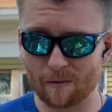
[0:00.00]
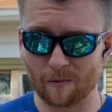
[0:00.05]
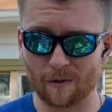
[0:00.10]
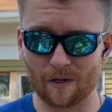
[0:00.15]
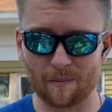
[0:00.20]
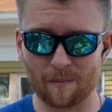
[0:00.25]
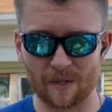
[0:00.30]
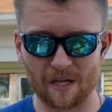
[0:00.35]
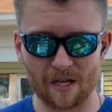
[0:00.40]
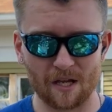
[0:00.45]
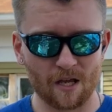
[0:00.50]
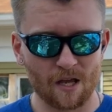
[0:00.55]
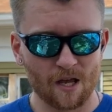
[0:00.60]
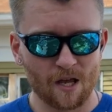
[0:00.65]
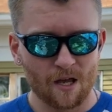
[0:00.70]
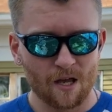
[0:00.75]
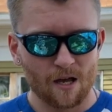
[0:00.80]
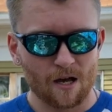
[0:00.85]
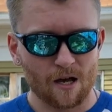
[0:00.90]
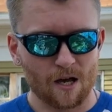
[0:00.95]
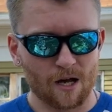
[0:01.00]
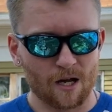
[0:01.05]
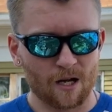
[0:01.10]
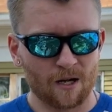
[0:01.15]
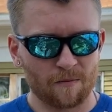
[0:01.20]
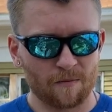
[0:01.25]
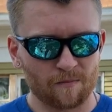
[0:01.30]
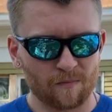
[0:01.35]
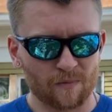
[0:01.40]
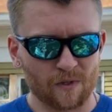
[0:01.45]
would be
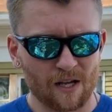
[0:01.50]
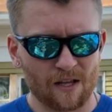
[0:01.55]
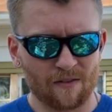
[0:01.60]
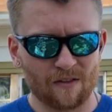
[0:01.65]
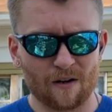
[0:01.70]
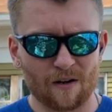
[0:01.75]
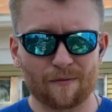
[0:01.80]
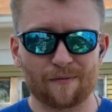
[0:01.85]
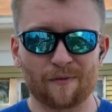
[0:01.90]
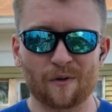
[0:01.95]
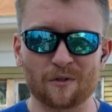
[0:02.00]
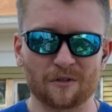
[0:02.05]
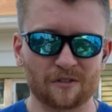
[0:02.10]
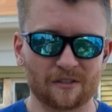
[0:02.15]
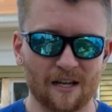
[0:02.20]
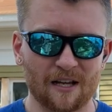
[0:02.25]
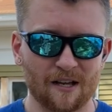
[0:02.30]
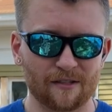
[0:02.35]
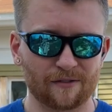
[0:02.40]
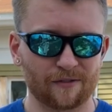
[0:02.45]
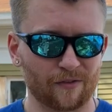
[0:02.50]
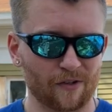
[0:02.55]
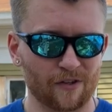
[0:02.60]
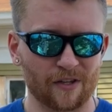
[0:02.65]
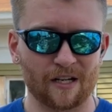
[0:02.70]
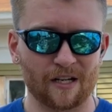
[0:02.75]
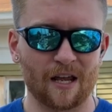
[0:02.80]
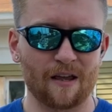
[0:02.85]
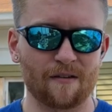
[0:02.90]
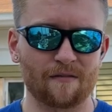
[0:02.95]
in their full size for
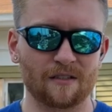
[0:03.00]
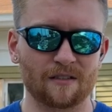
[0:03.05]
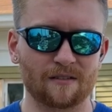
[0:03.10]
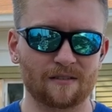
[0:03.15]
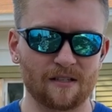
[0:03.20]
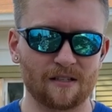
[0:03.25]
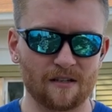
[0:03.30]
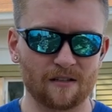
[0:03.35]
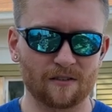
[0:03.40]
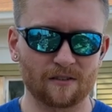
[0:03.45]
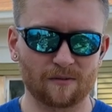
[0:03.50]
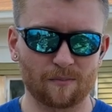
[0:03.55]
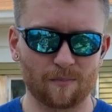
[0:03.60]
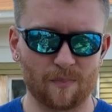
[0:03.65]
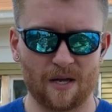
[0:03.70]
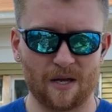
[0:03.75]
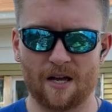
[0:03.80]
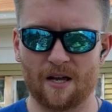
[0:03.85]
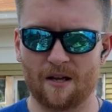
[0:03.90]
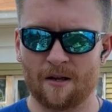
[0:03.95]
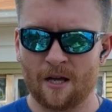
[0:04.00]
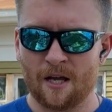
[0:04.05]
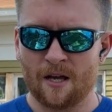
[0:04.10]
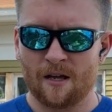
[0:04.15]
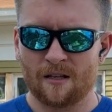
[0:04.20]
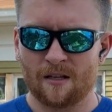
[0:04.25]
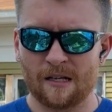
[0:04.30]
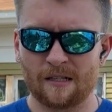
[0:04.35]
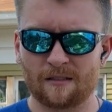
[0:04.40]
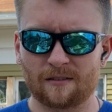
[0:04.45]
the Navy SEALs, but
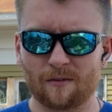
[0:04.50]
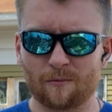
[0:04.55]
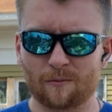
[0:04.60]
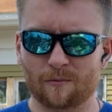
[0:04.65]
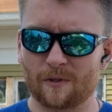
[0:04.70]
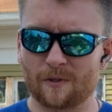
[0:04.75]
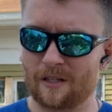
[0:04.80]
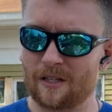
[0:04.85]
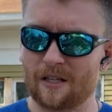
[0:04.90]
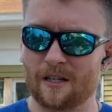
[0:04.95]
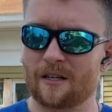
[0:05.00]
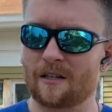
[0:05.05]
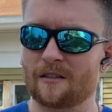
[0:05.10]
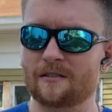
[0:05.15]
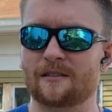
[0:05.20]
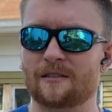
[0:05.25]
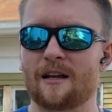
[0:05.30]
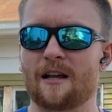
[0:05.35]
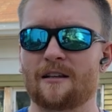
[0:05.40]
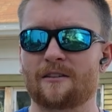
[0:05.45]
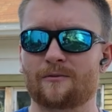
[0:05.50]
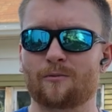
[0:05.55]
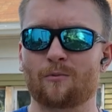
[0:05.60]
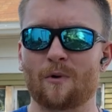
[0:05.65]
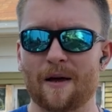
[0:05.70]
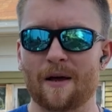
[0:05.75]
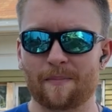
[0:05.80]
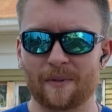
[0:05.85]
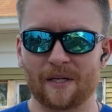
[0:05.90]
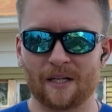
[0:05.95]
it's a really good sized
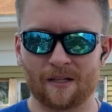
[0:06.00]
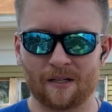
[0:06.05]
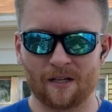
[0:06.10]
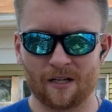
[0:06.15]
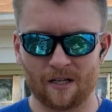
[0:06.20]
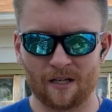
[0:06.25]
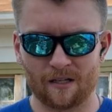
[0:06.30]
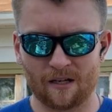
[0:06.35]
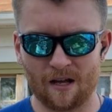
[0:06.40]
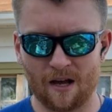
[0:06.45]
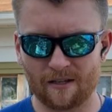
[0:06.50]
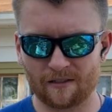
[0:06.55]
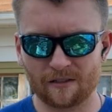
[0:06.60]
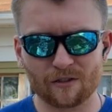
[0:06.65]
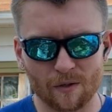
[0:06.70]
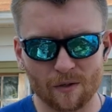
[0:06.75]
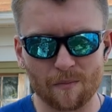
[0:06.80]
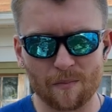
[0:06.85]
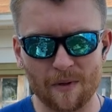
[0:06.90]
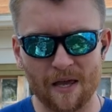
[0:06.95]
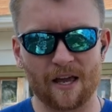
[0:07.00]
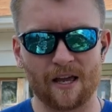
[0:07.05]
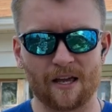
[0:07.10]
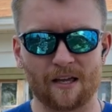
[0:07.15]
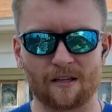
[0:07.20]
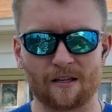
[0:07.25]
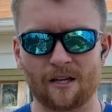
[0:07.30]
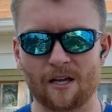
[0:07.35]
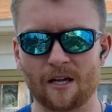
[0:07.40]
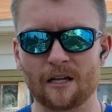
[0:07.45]
weapon, not too
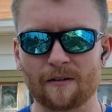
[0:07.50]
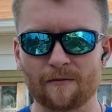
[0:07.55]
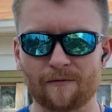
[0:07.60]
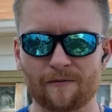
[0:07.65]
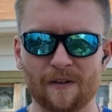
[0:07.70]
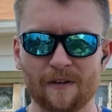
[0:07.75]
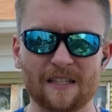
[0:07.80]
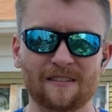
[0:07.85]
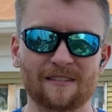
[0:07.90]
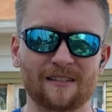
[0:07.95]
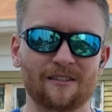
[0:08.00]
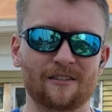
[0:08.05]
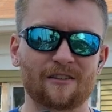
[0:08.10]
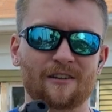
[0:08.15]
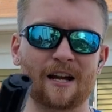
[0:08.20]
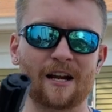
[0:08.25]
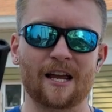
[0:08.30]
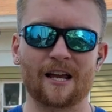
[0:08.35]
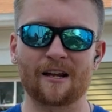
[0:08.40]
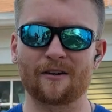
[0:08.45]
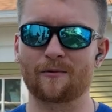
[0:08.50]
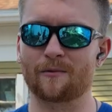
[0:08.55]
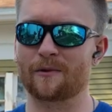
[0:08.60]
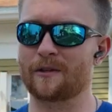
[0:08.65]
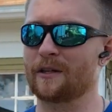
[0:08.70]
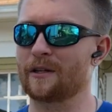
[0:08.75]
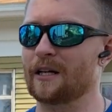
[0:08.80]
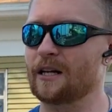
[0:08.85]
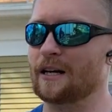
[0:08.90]
big, fits in your hand really